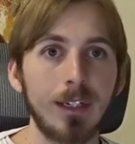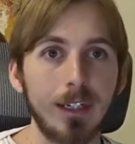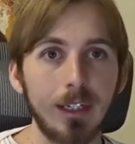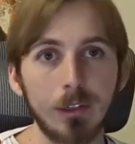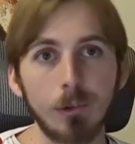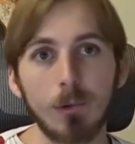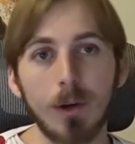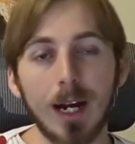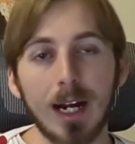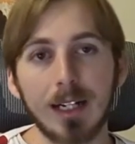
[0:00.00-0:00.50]

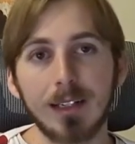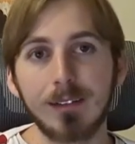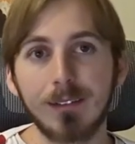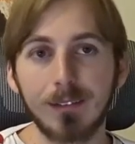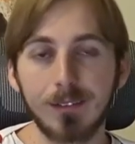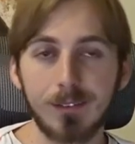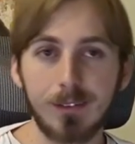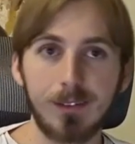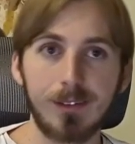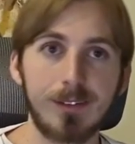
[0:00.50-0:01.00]
interact
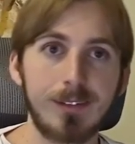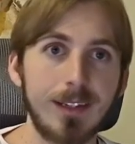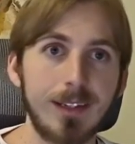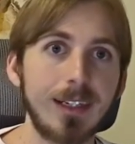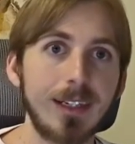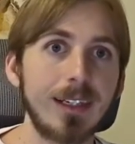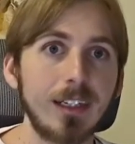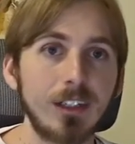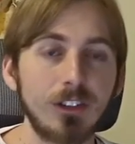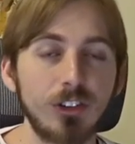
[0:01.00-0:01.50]
and to
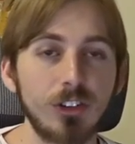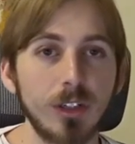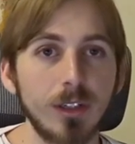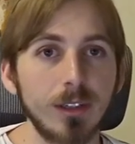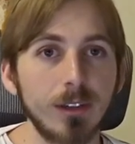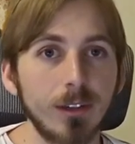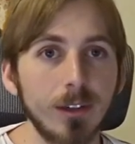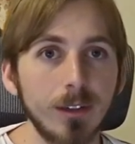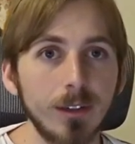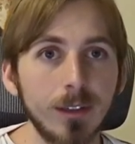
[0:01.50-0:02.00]
see each
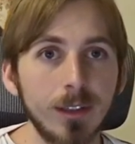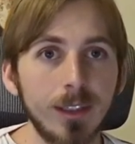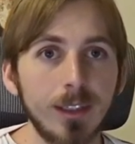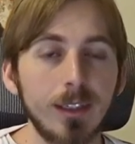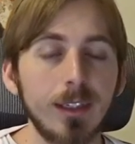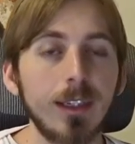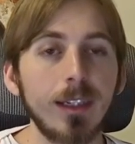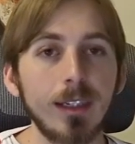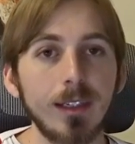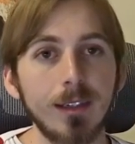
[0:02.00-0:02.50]
other
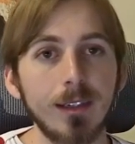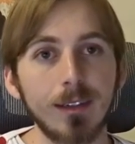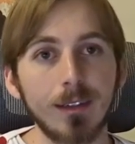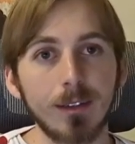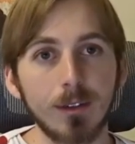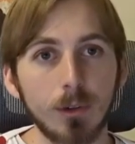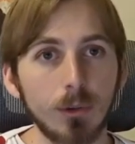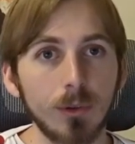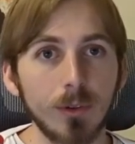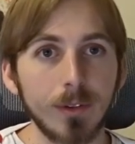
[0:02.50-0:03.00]

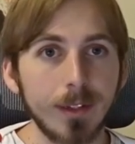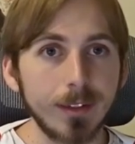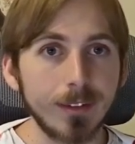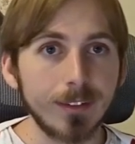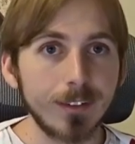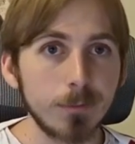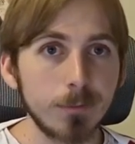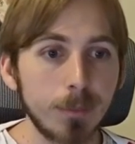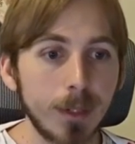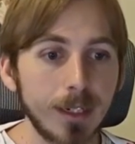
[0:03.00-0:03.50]
in all
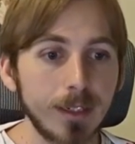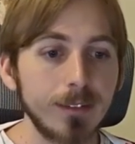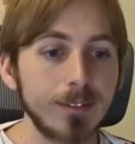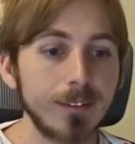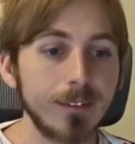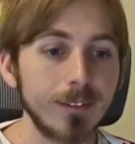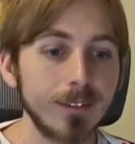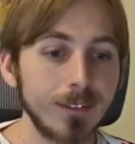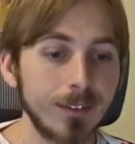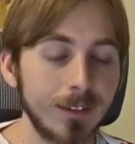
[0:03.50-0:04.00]
these
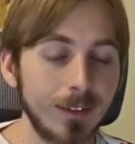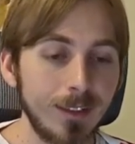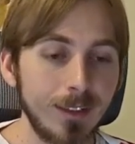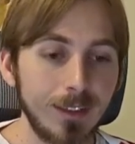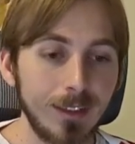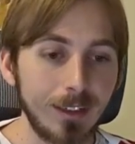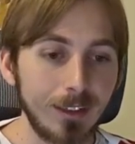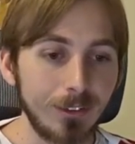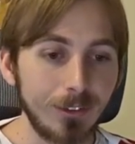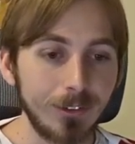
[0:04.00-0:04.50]
spaces,
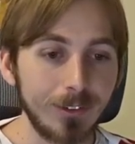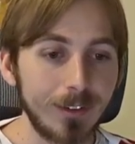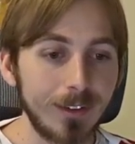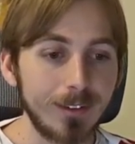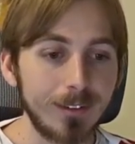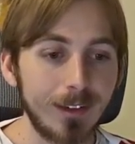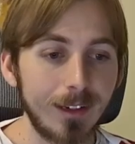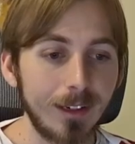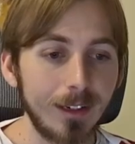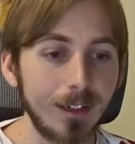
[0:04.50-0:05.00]
in all
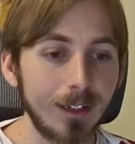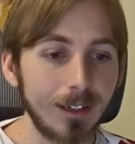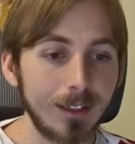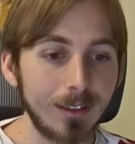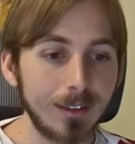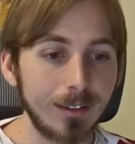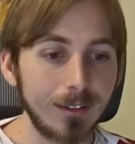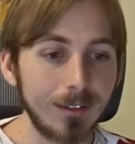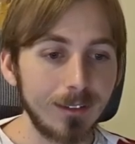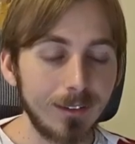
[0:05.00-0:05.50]
these
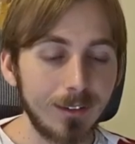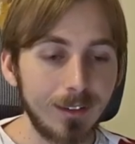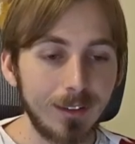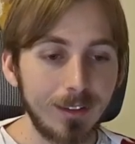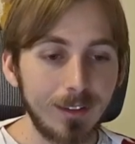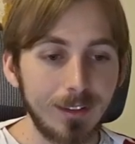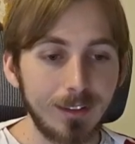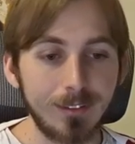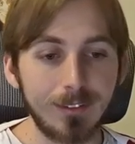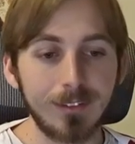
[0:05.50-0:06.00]
areas.
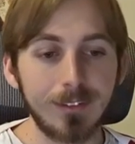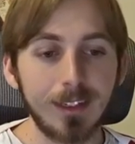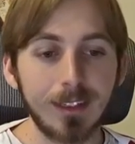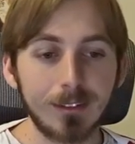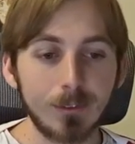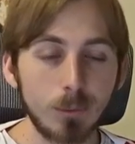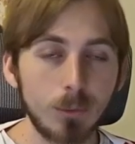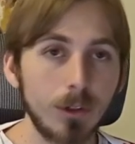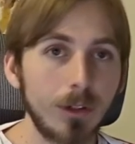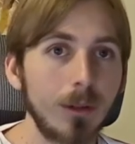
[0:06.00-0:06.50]
And so
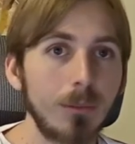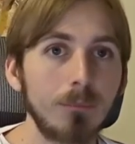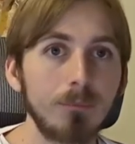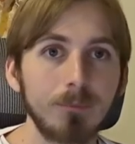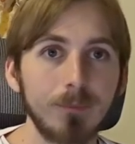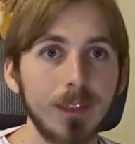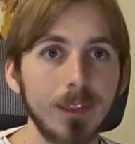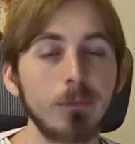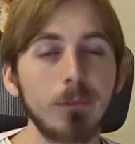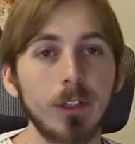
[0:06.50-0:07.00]
that's what
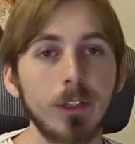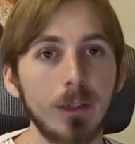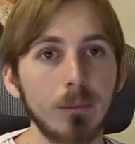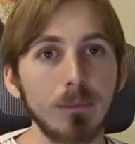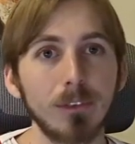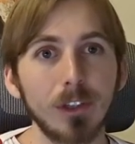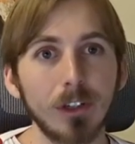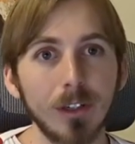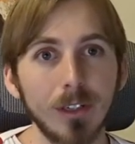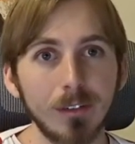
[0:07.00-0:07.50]

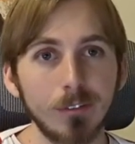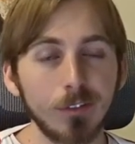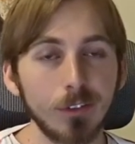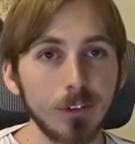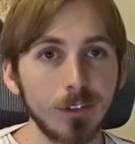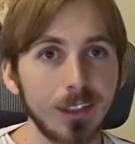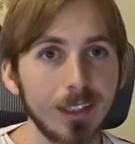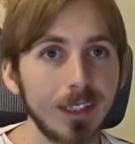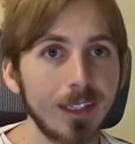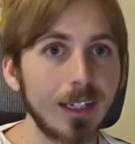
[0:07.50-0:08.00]
I'm going
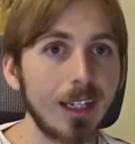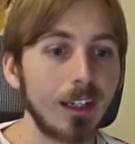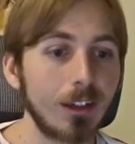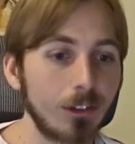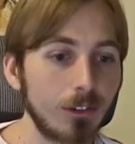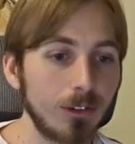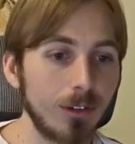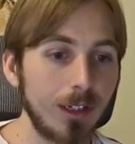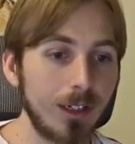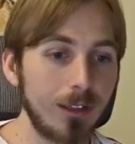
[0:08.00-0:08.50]
for here,
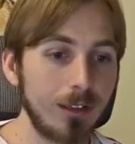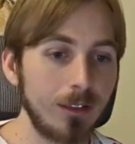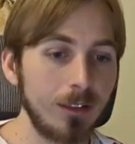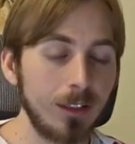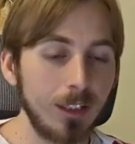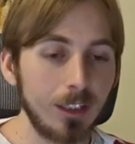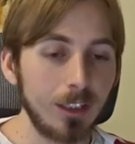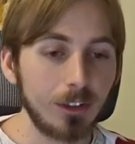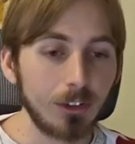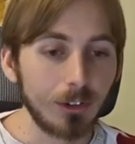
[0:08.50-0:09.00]
trying to
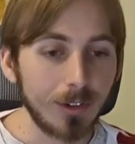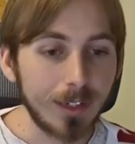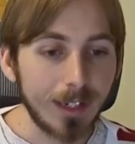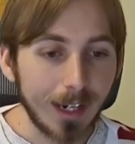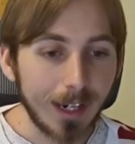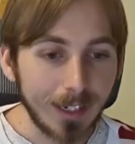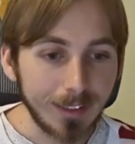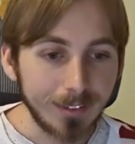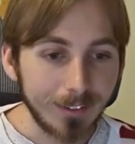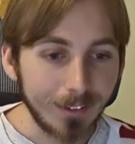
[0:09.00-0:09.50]

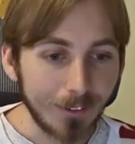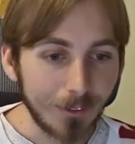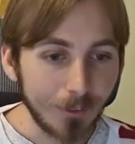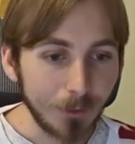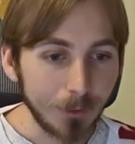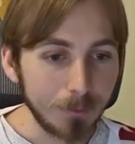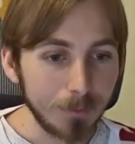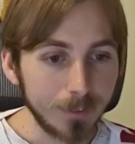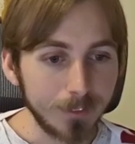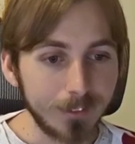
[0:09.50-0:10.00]
create the
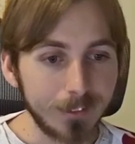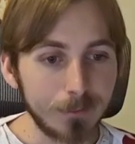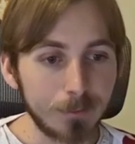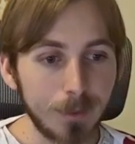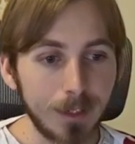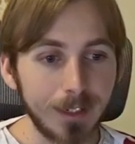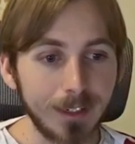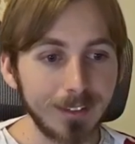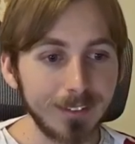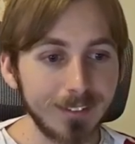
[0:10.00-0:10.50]
open
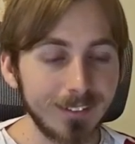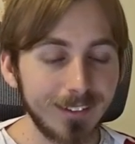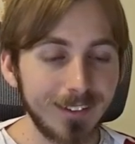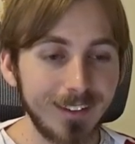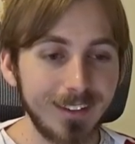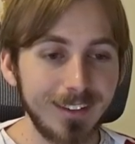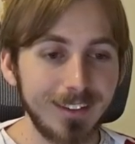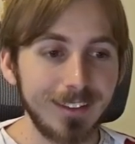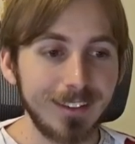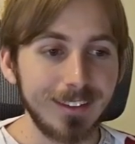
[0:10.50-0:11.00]
space.
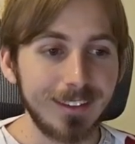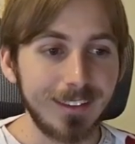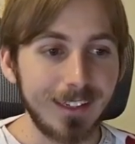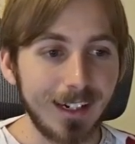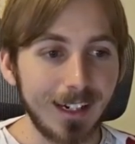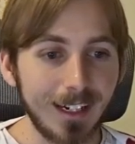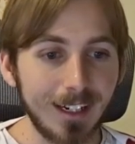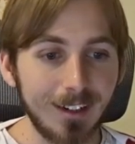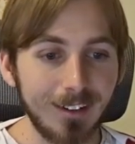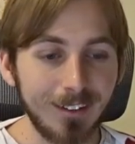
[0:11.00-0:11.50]

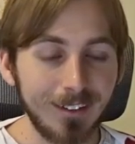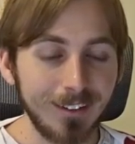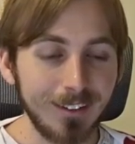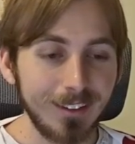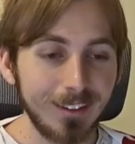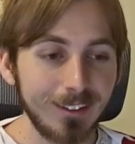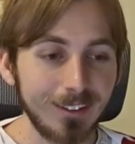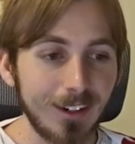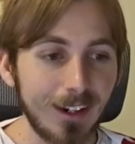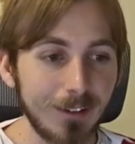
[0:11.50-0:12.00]
Now,
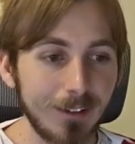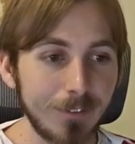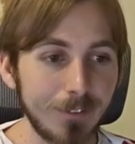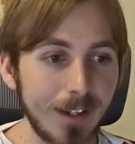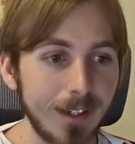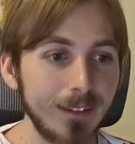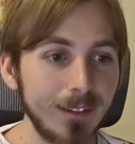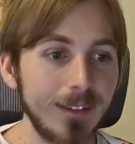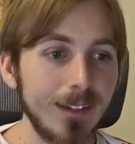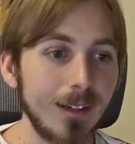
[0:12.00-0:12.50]
I've
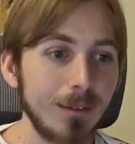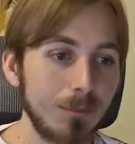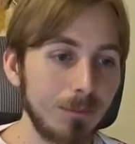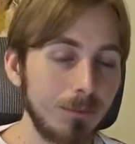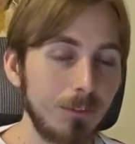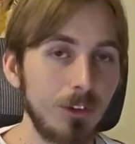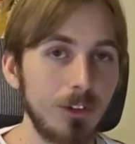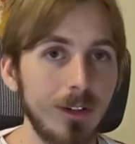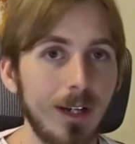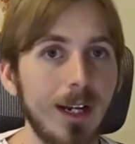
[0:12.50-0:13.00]
ended up
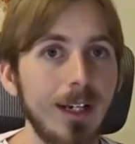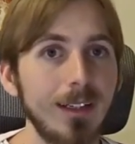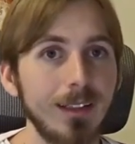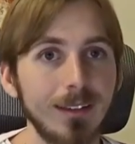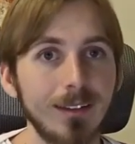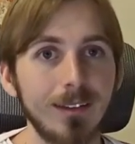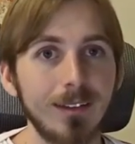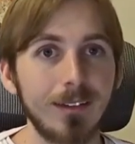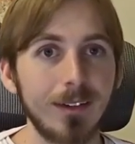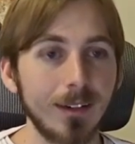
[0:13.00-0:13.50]

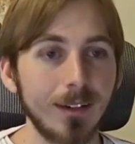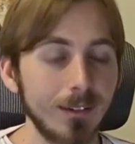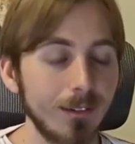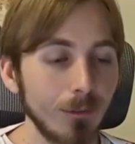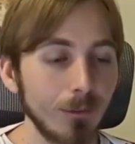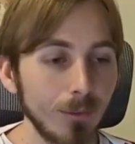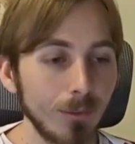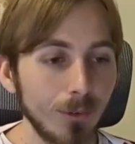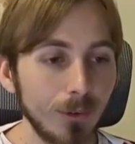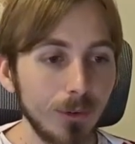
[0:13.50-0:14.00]
creating
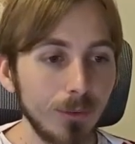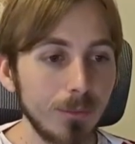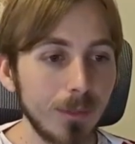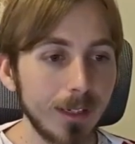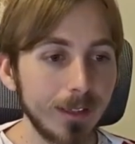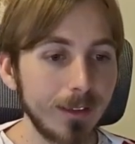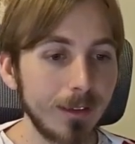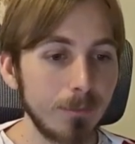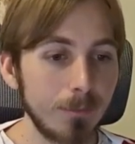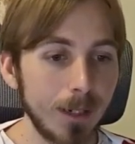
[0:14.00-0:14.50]
another room at the